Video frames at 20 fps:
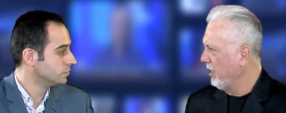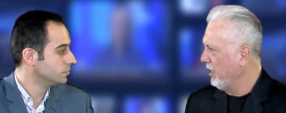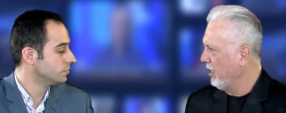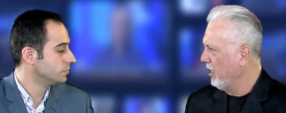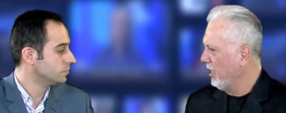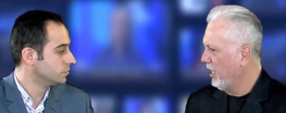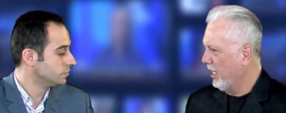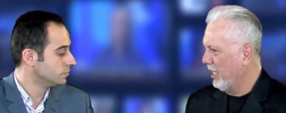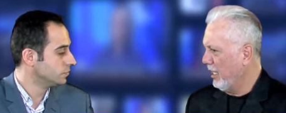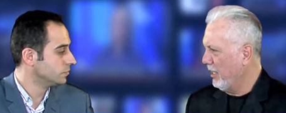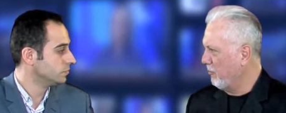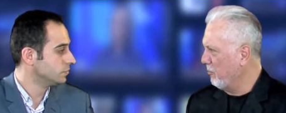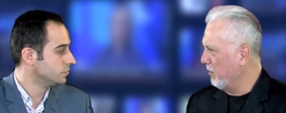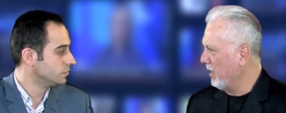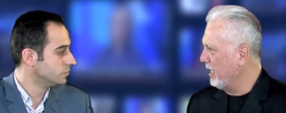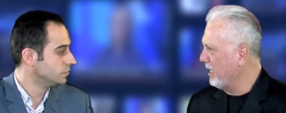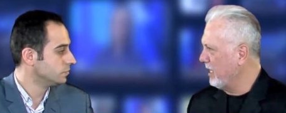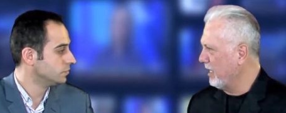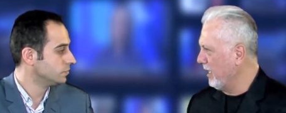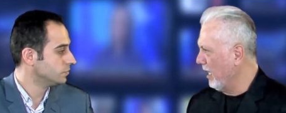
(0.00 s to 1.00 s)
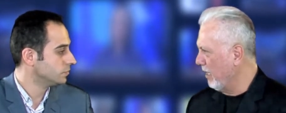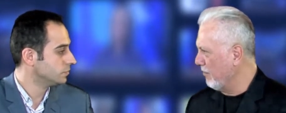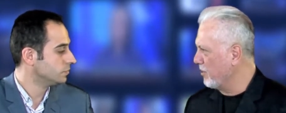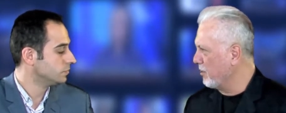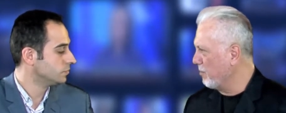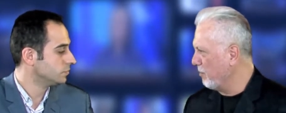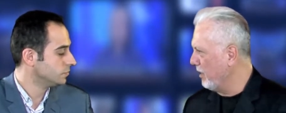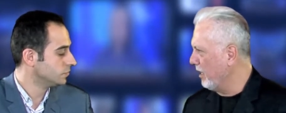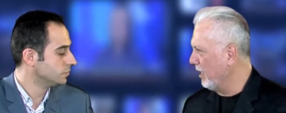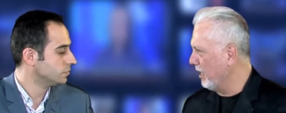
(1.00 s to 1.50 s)
Speaker 1: and he loves
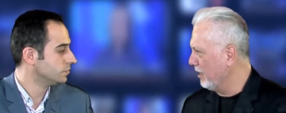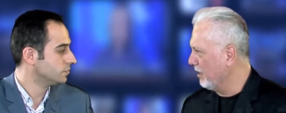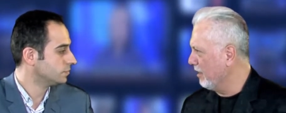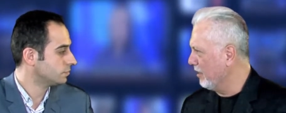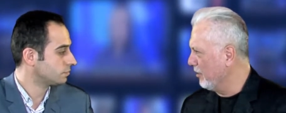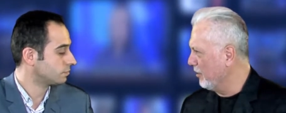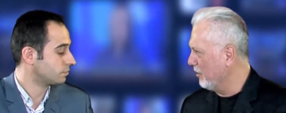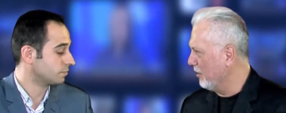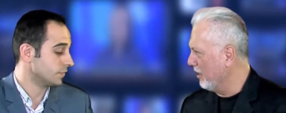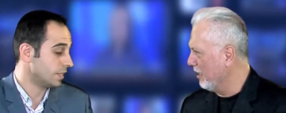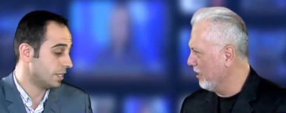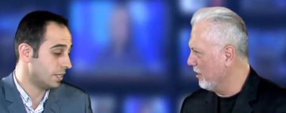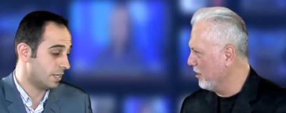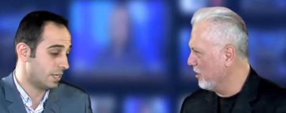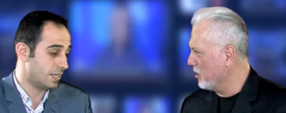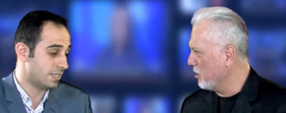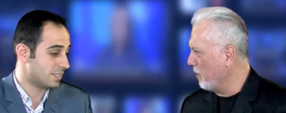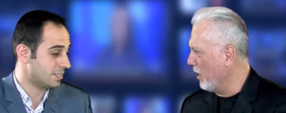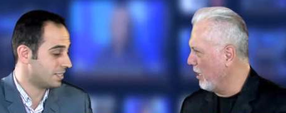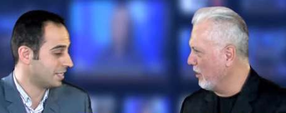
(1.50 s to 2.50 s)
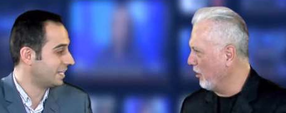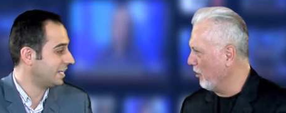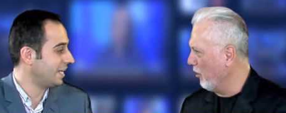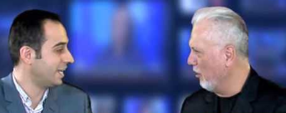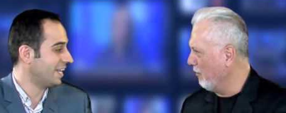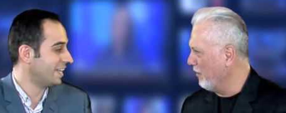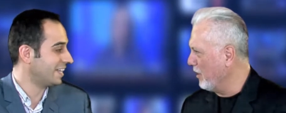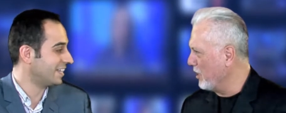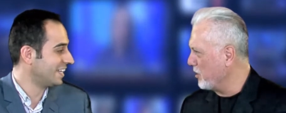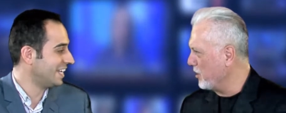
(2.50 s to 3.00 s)
being he's spoken
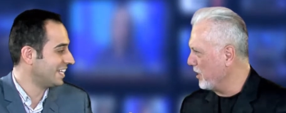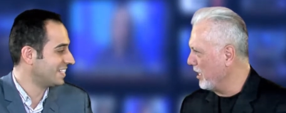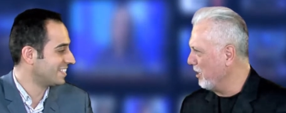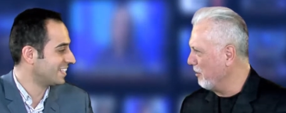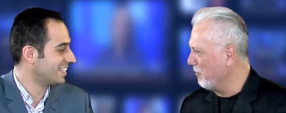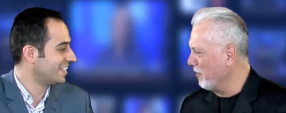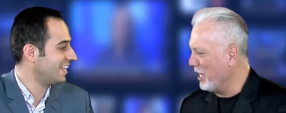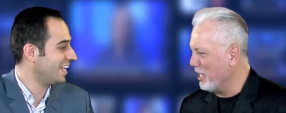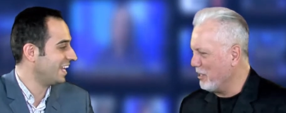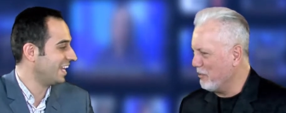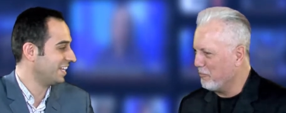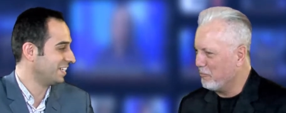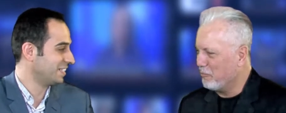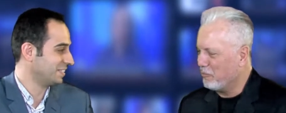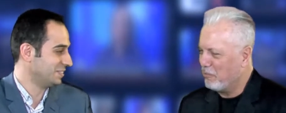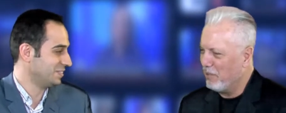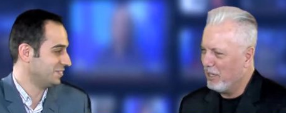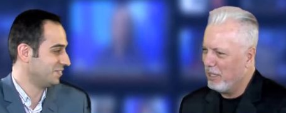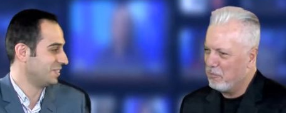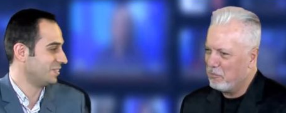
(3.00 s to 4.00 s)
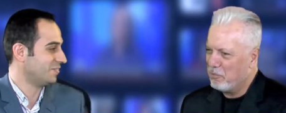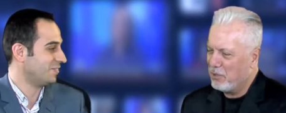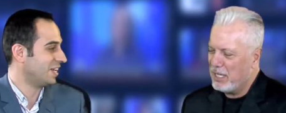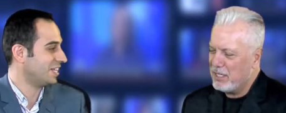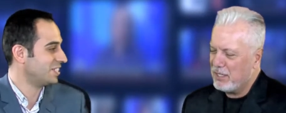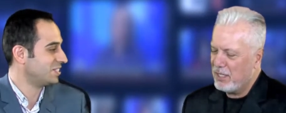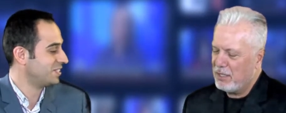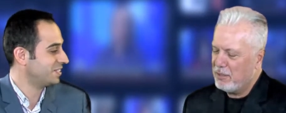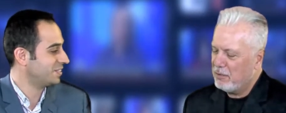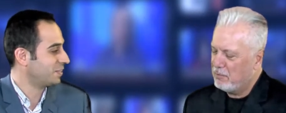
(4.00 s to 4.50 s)
of as the innovative uh,
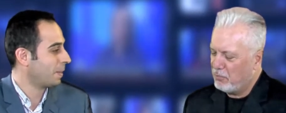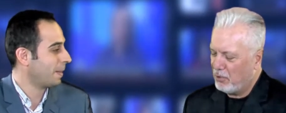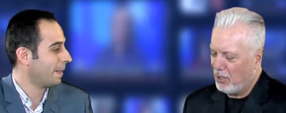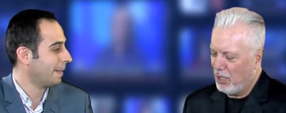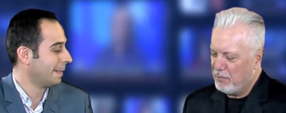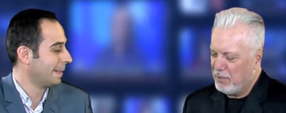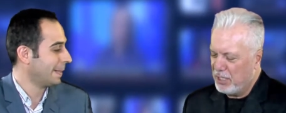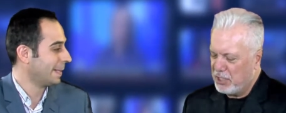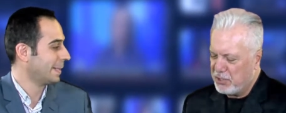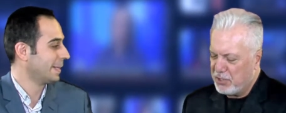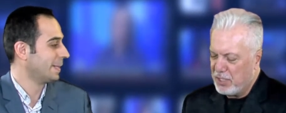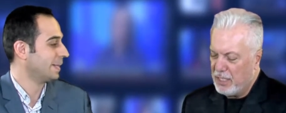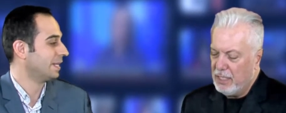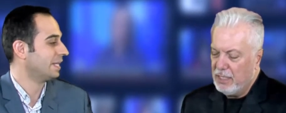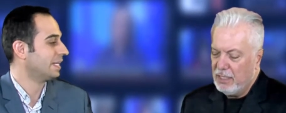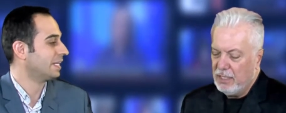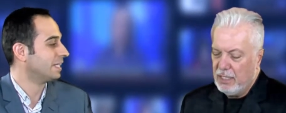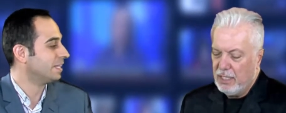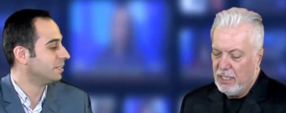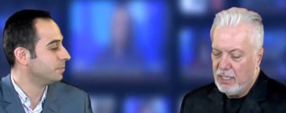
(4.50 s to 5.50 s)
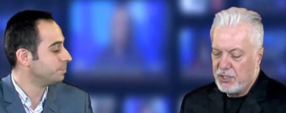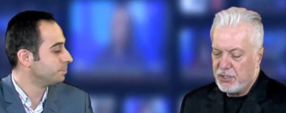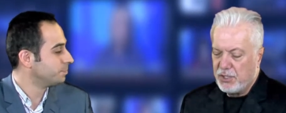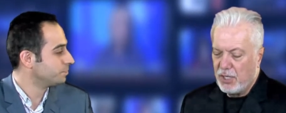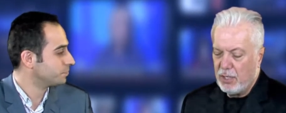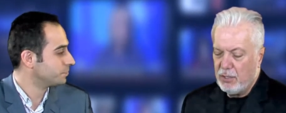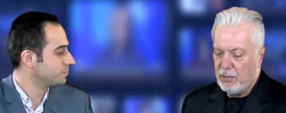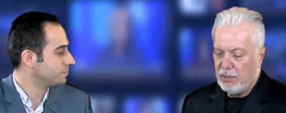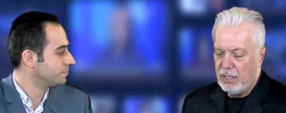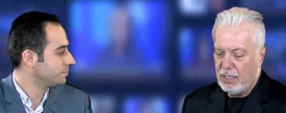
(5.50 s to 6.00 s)
pre, uh, Prime Minister. Yeah.
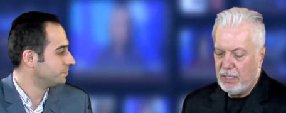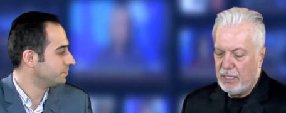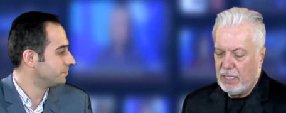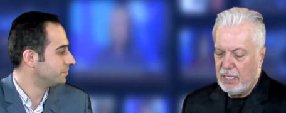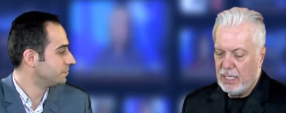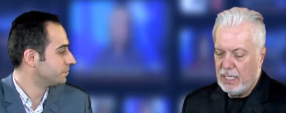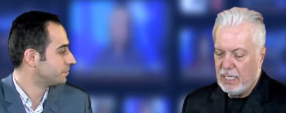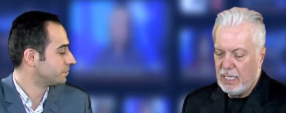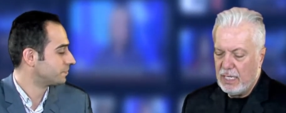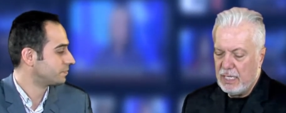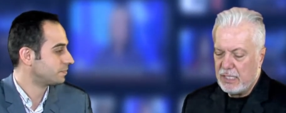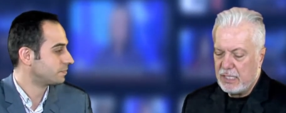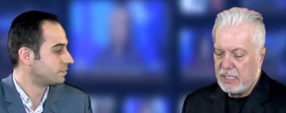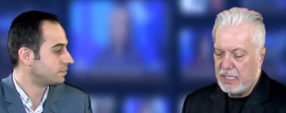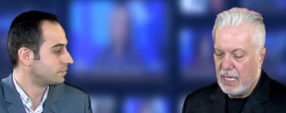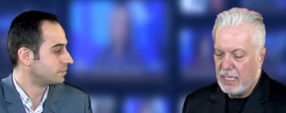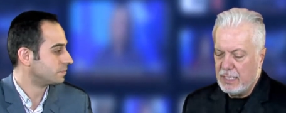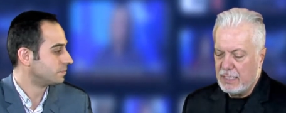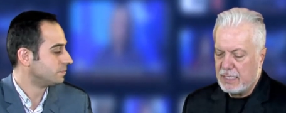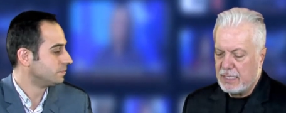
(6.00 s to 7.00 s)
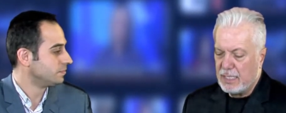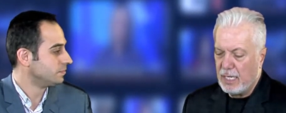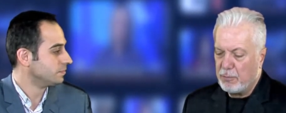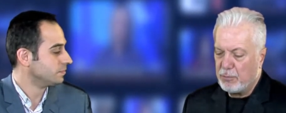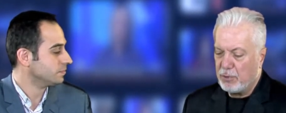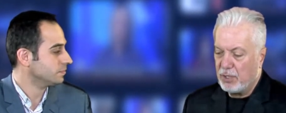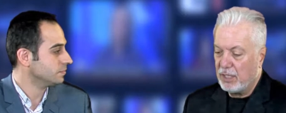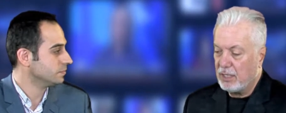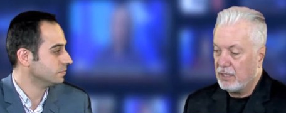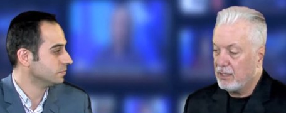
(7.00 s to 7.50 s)
So he's done
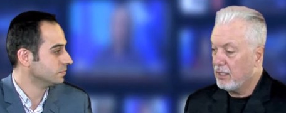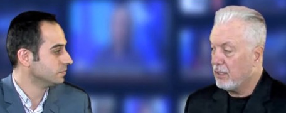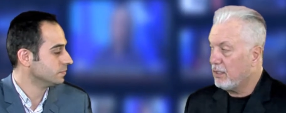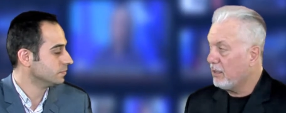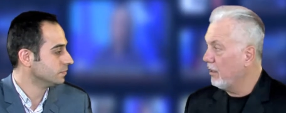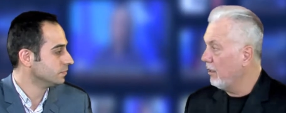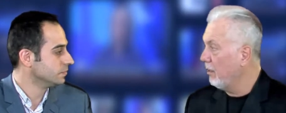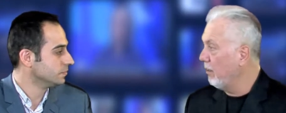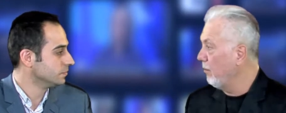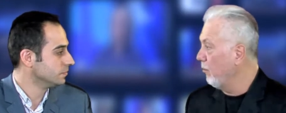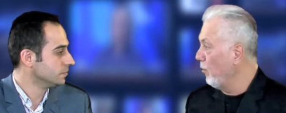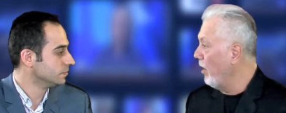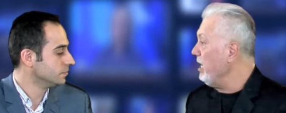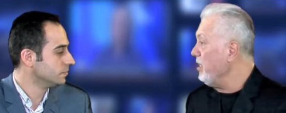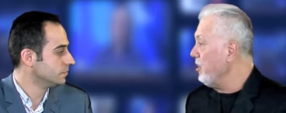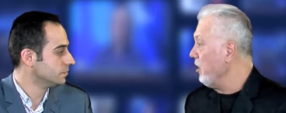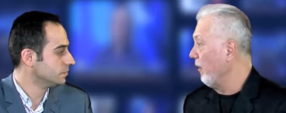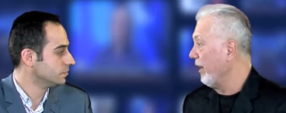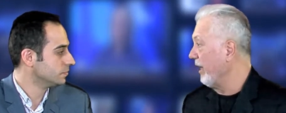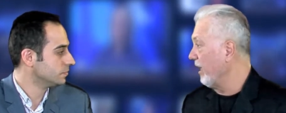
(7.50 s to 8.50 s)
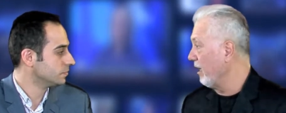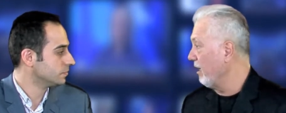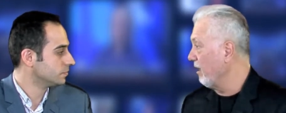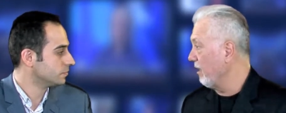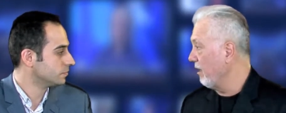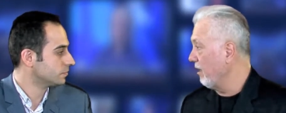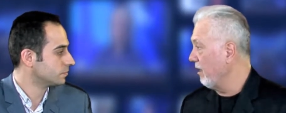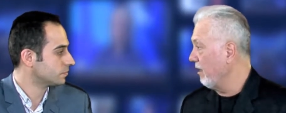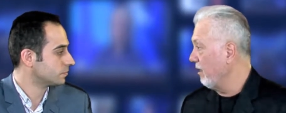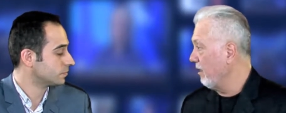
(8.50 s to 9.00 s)
something that we're doing, in a,
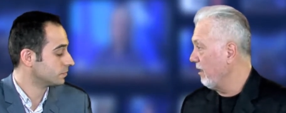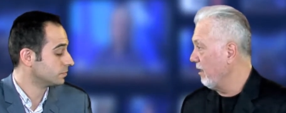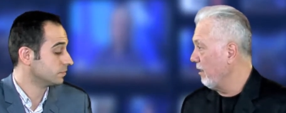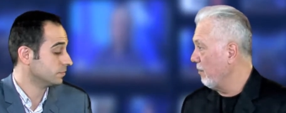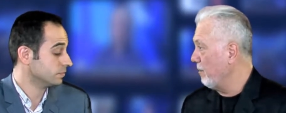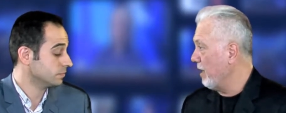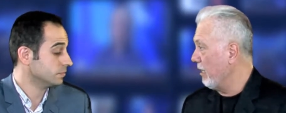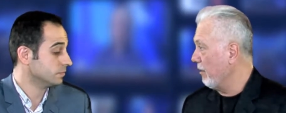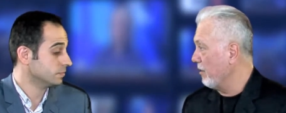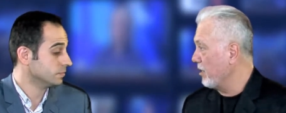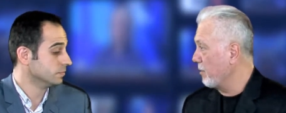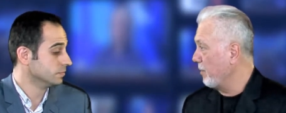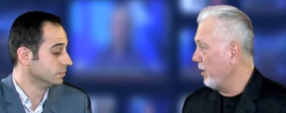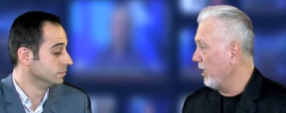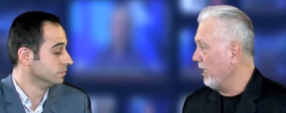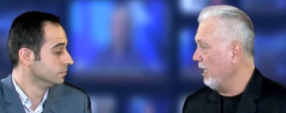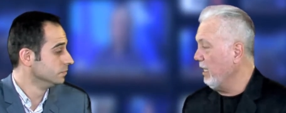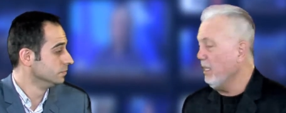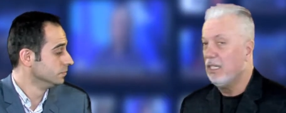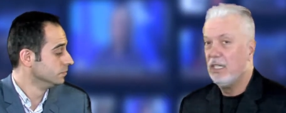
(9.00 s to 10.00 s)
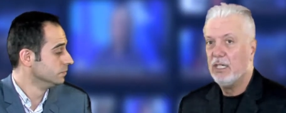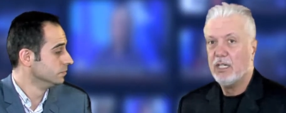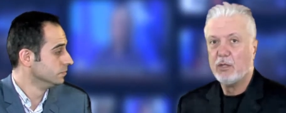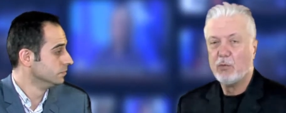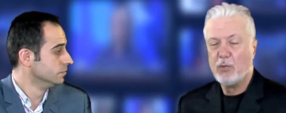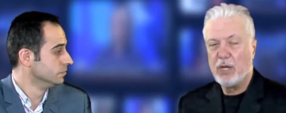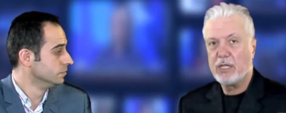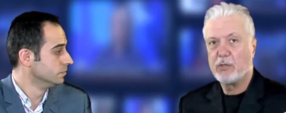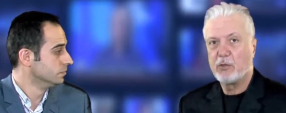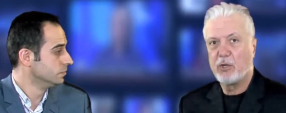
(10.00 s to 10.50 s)
uh, in, a, manner of speaking.
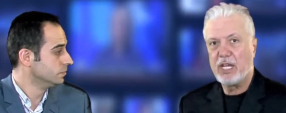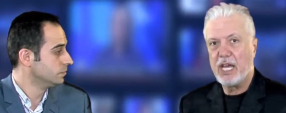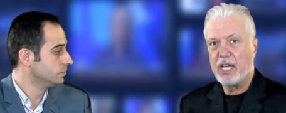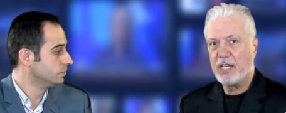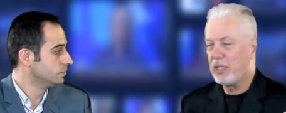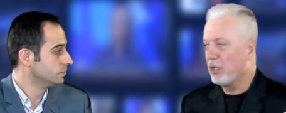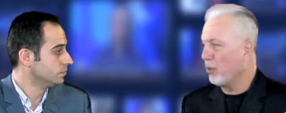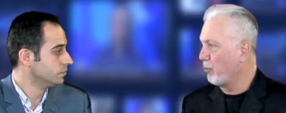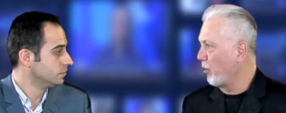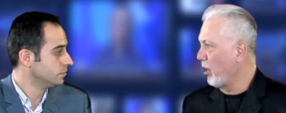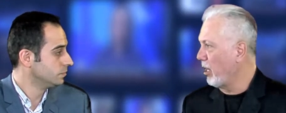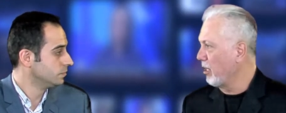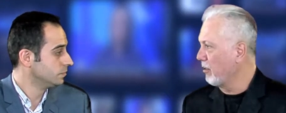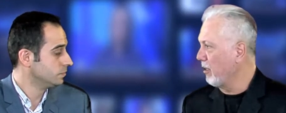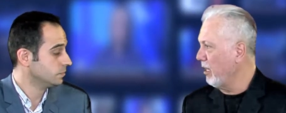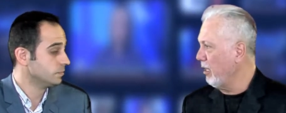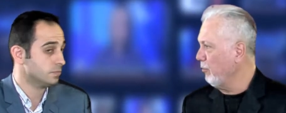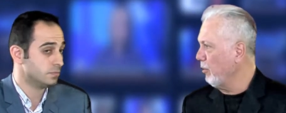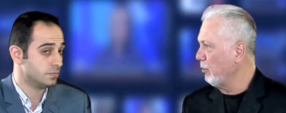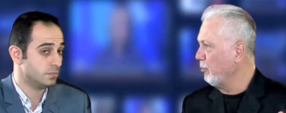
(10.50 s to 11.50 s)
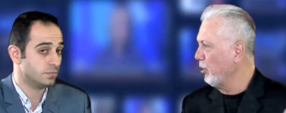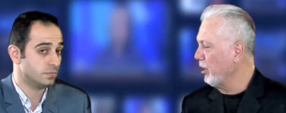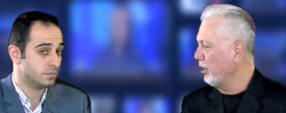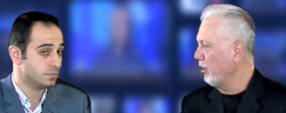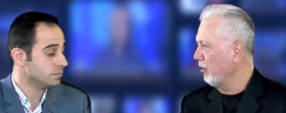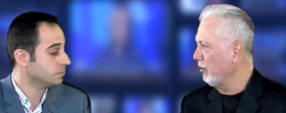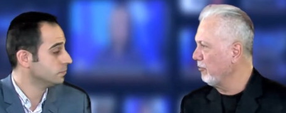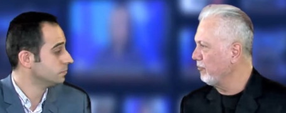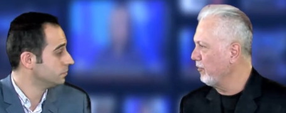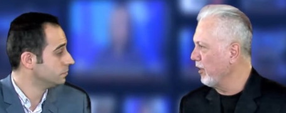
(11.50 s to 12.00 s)
We're creating a program, we're putting it
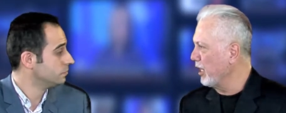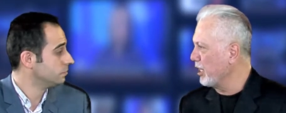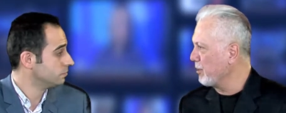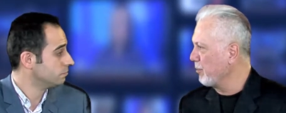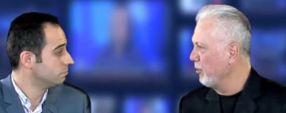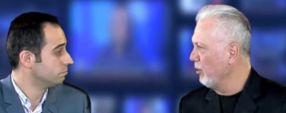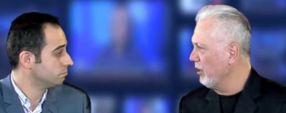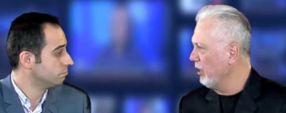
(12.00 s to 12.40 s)
on Facebook.